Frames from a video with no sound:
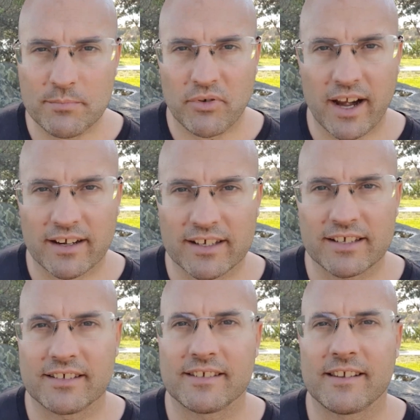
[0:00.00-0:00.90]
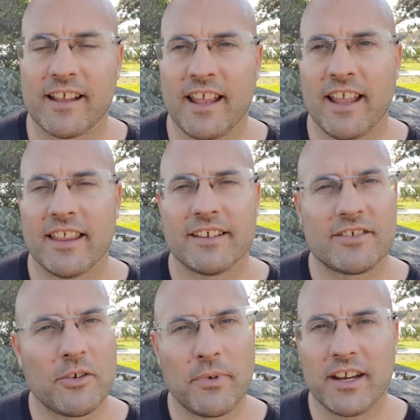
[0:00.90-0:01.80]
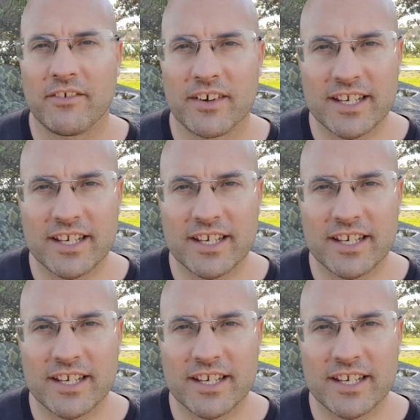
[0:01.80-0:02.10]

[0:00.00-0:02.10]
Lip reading: practice. There's so many different